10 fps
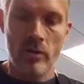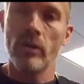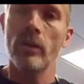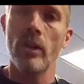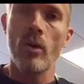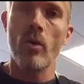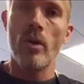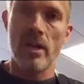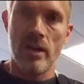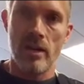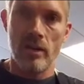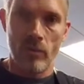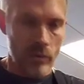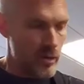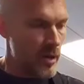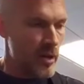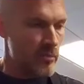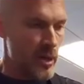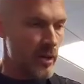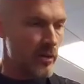the low E would have
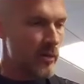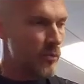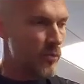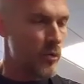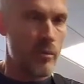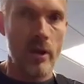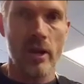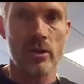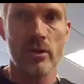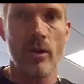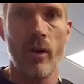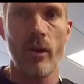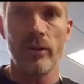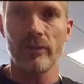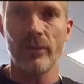been for the Banjitar.